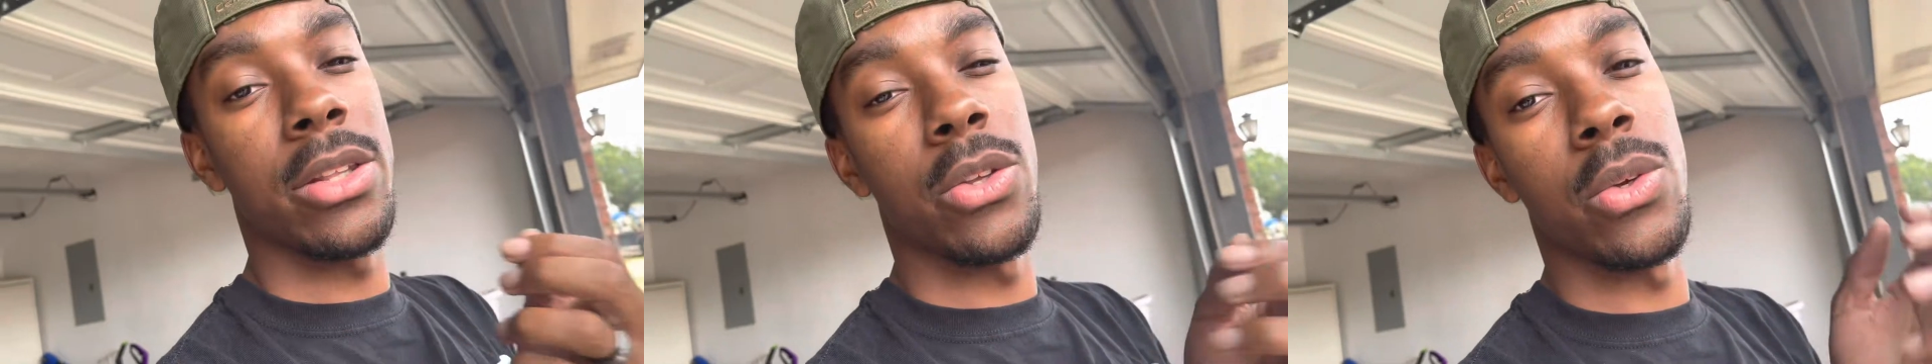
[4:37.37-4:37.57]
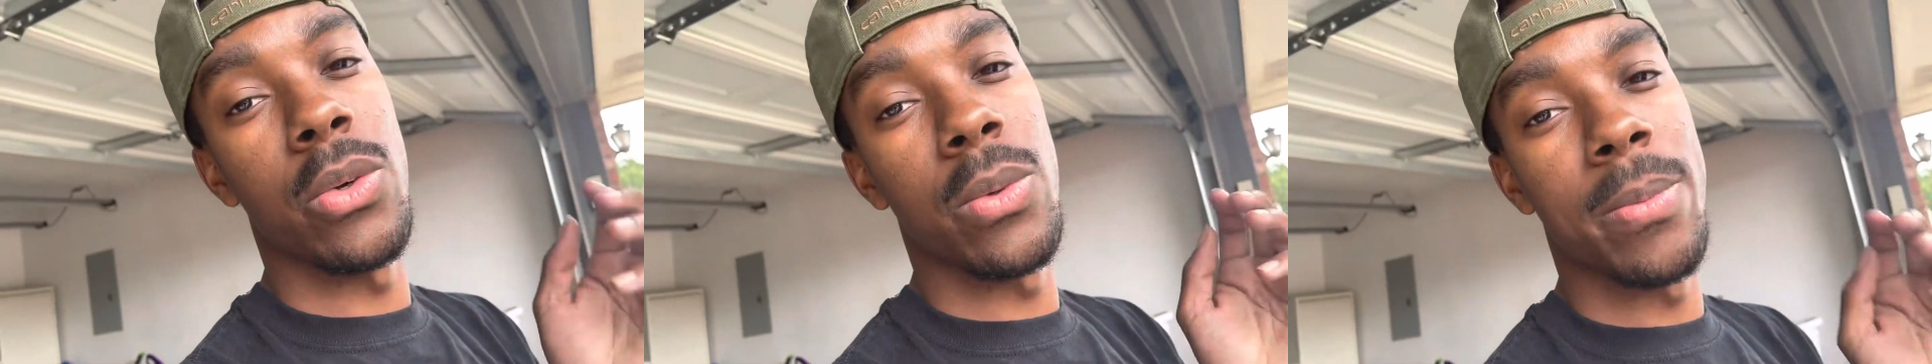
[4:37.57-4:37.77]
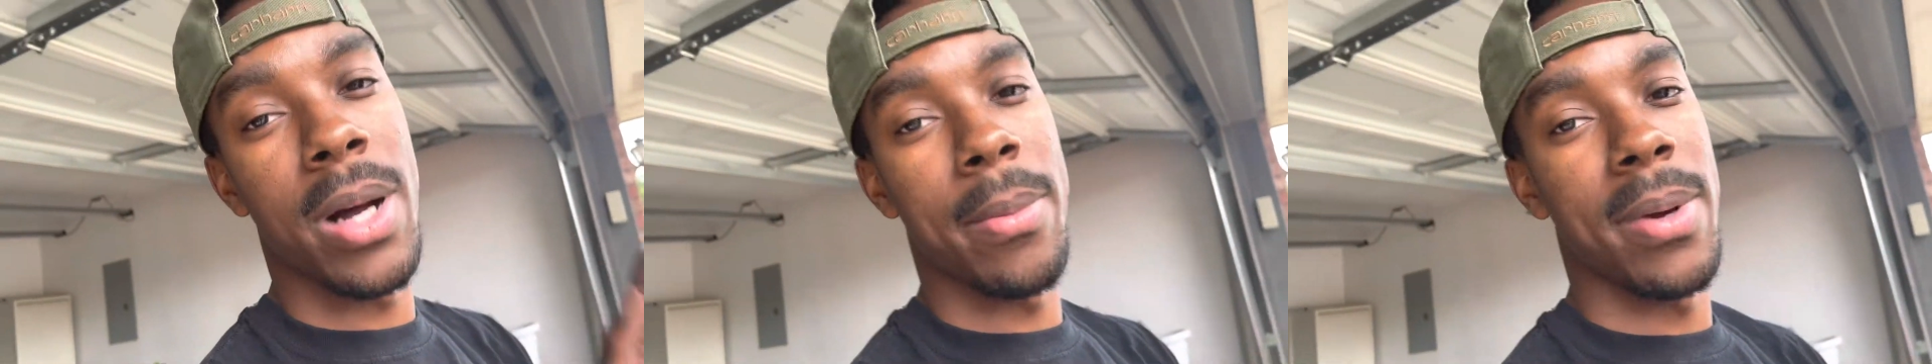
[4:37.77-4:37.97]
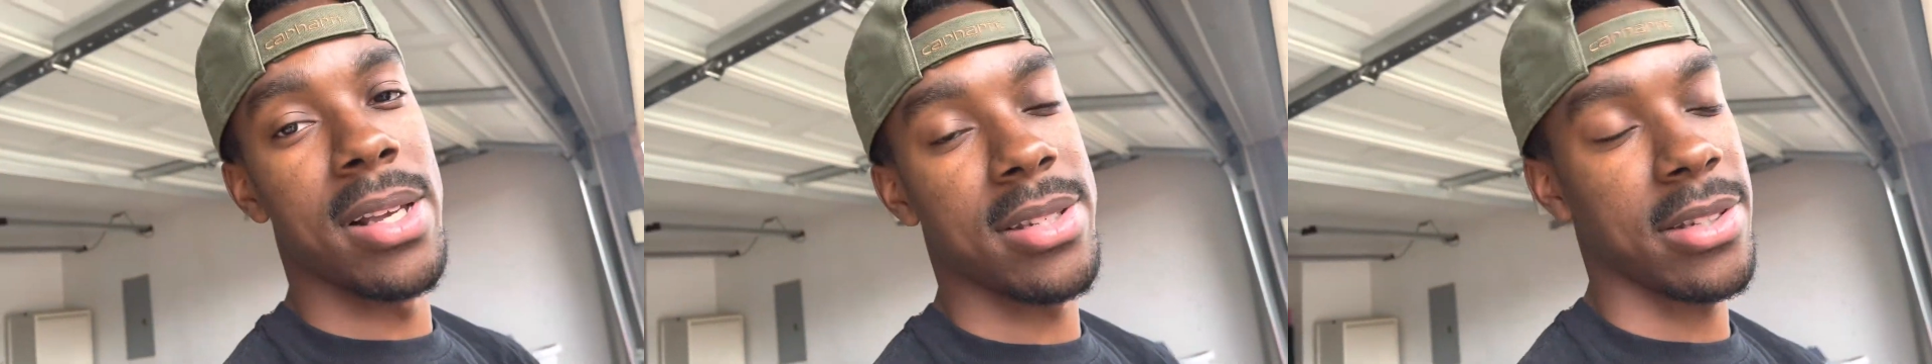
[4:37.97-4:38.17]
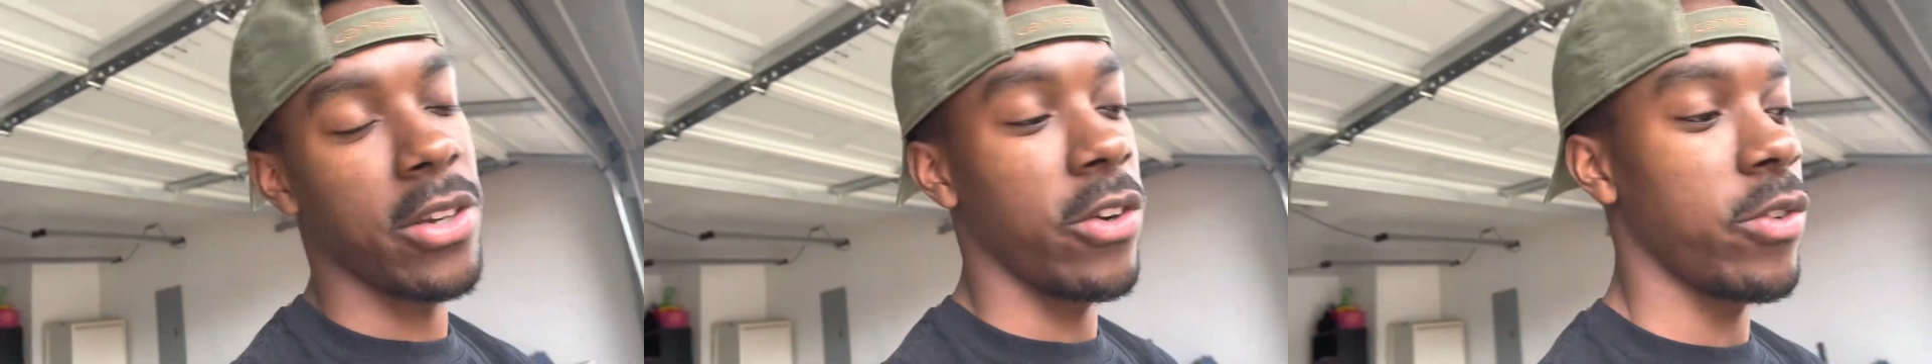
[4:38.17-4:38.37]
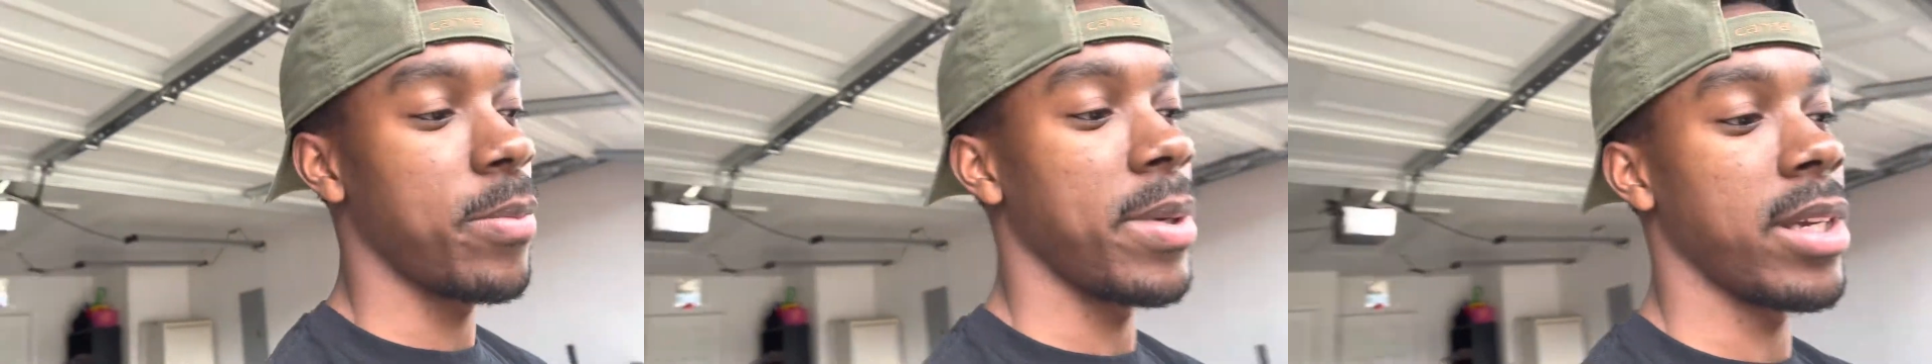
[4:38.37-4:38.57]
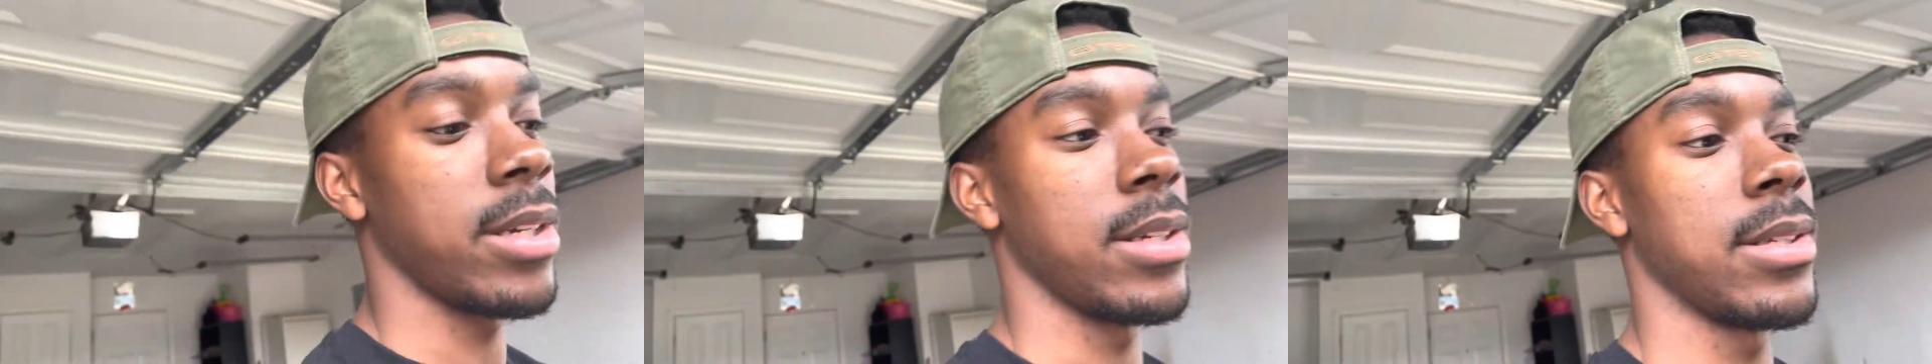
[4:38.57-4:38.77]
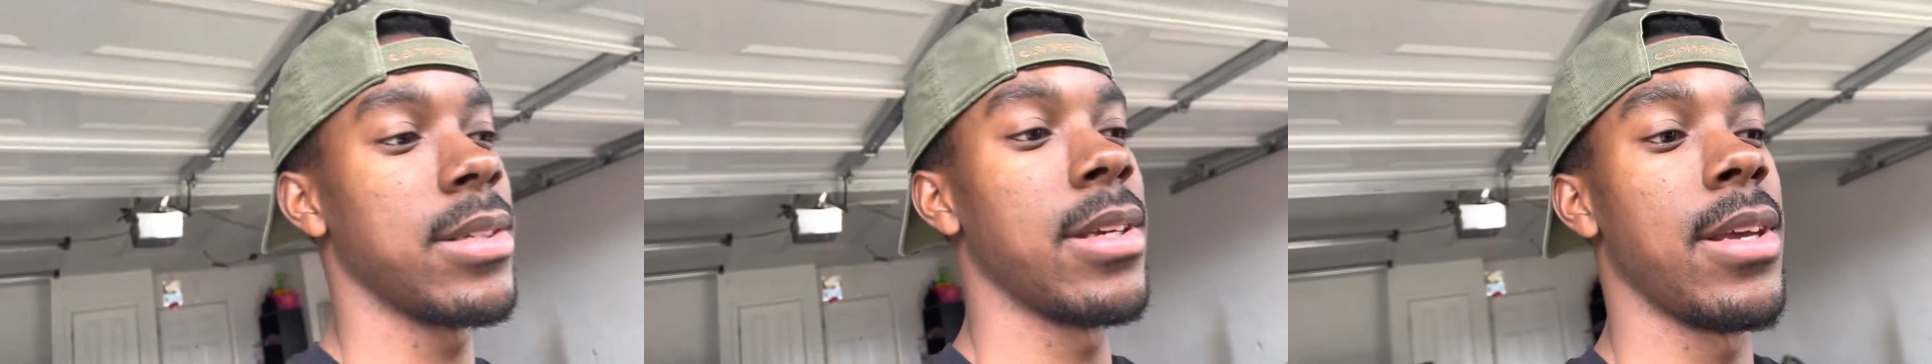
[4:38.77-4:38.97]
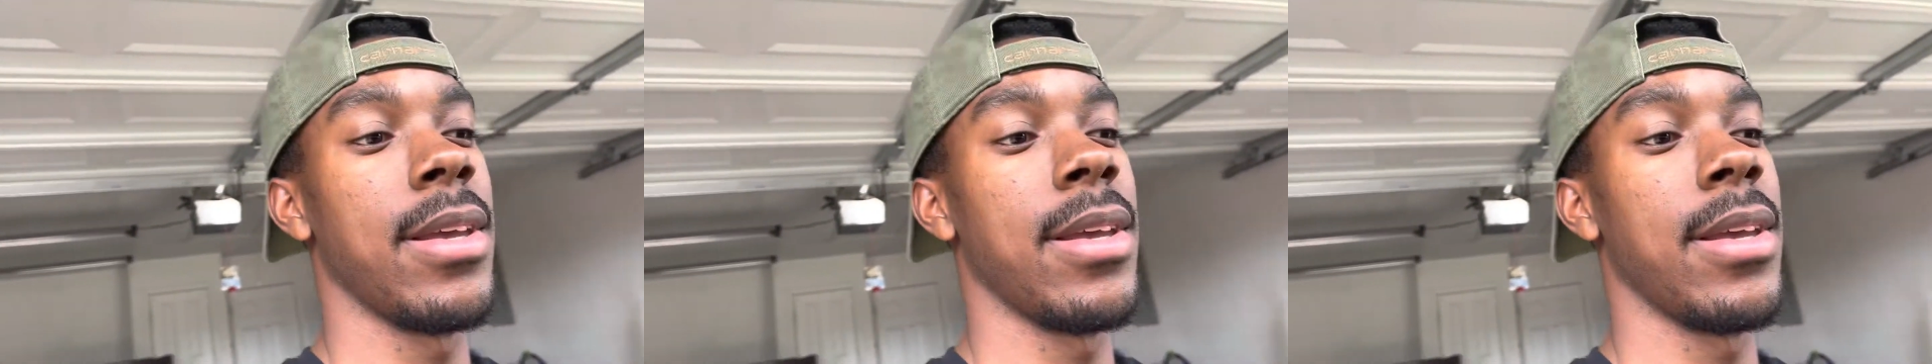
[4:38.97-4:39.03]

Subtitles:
do by myself, because